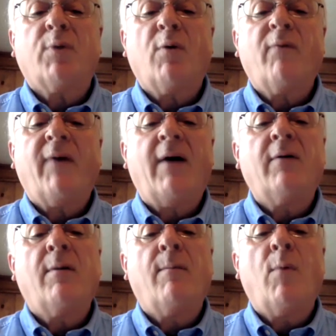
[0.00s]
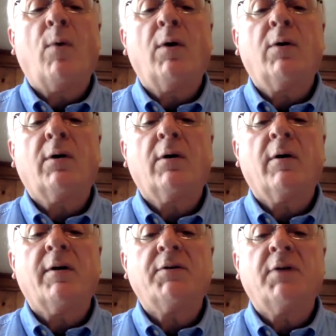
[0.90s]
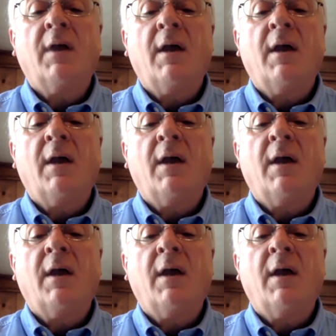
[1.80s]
profound moral courage